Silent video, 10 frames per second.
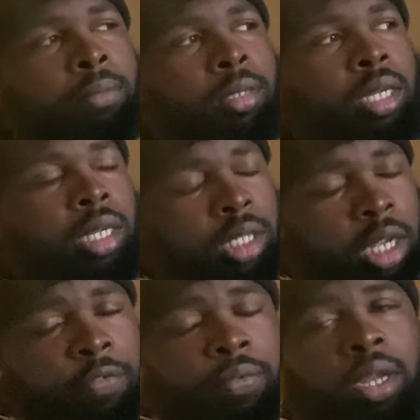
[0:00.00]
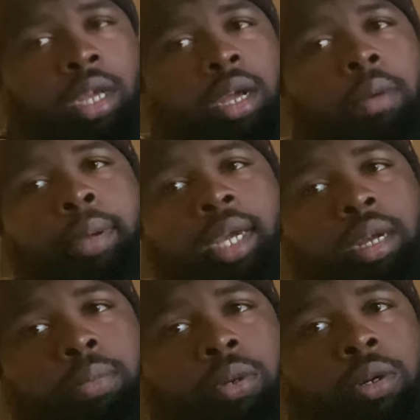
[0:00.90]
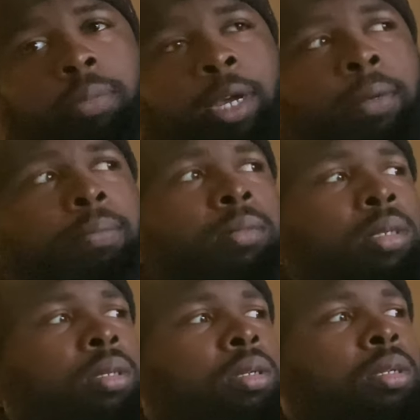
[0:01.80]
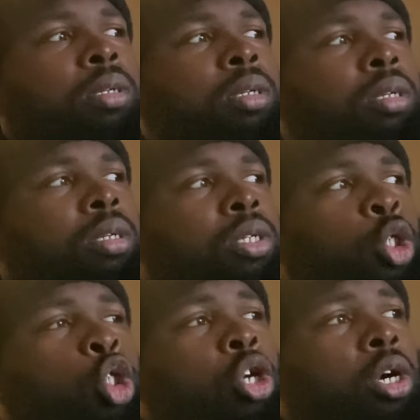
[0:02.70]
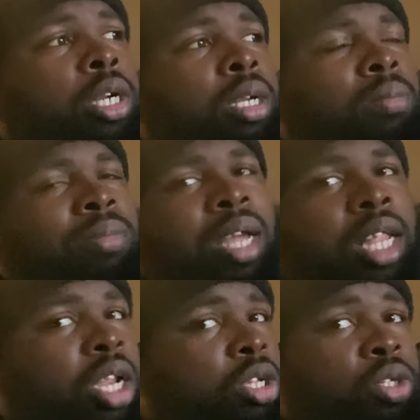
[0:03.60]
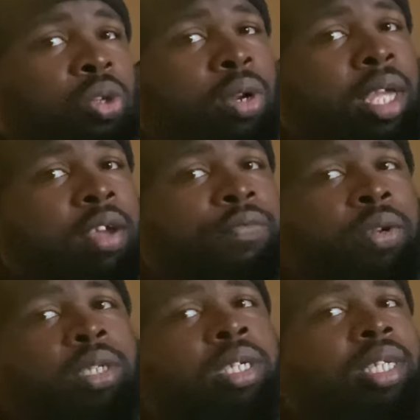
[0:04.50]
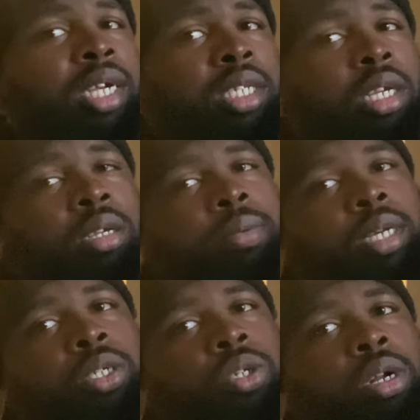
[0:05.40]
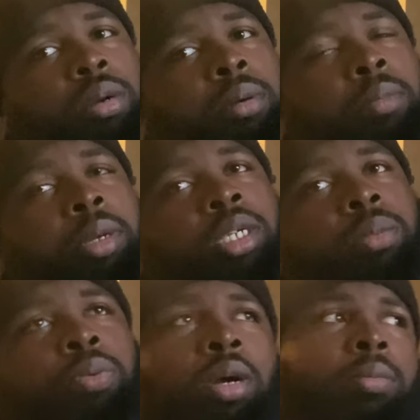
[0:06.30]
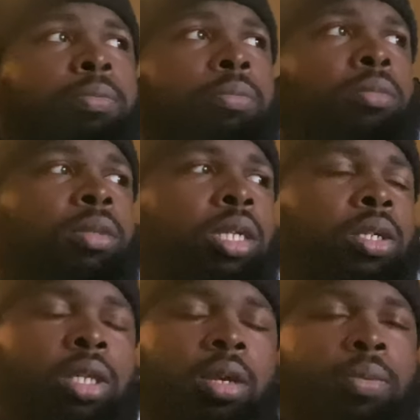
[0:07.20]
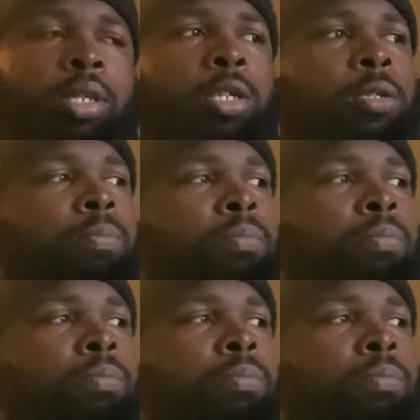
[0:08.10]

He's definitely a backup quarterback. Starting, there's only a handful of teams I can think of that can start on. But here's the problem. Here's the thing with this.